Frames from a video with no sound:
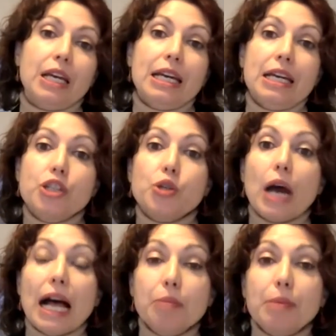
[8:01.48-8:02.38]
is to
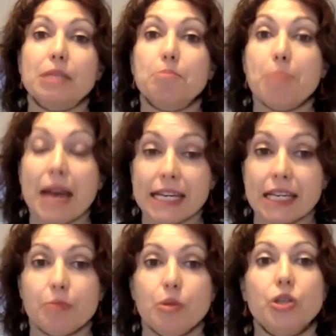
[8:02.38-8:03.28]
help as many
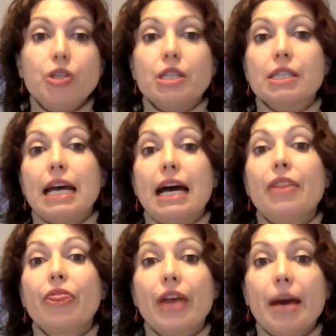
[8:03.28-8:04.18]
communities
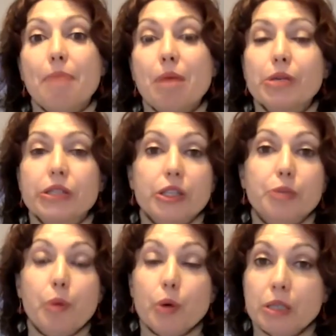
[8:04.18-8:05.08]
and their members as
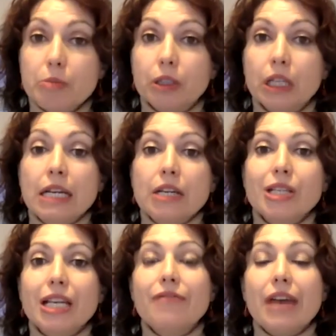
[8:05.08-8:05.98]
possible to
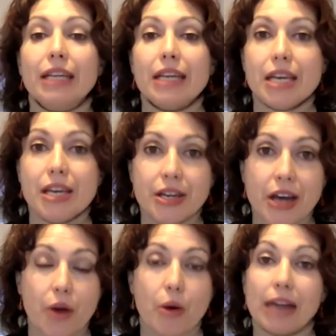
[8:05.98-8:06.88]
live an
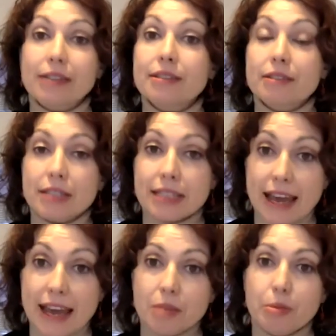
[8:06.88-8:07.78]
eco and
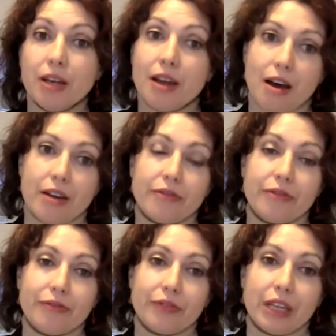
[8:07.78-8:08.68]
sustainable life,
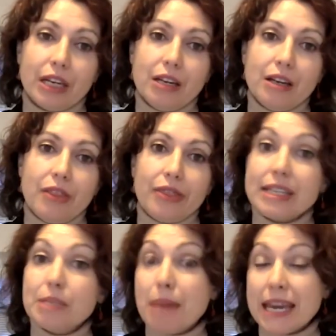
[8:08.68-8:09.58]

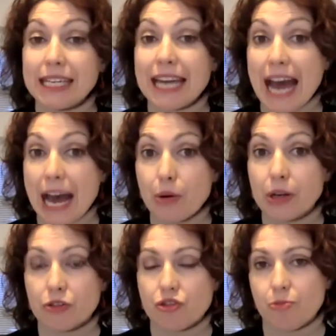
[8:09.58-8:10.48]
thus making our
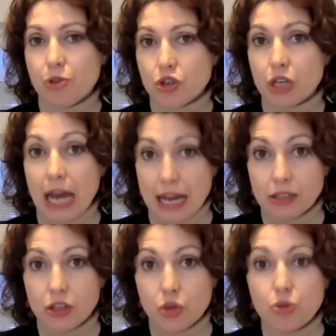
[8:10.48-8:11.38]
contribution as a
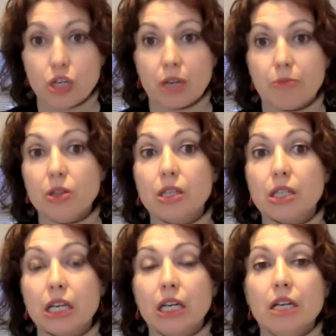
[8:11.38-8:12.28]
Jewish
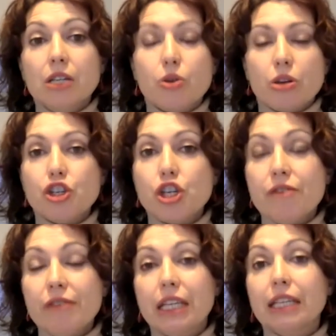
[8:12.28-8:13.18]
community to
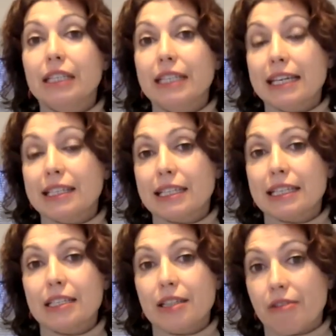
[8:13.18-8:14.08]
achieving net
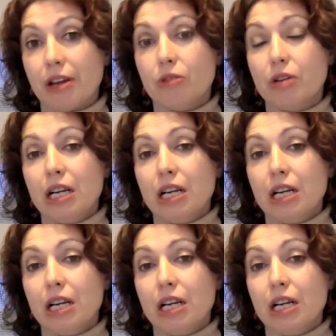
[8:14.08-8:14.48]
zero,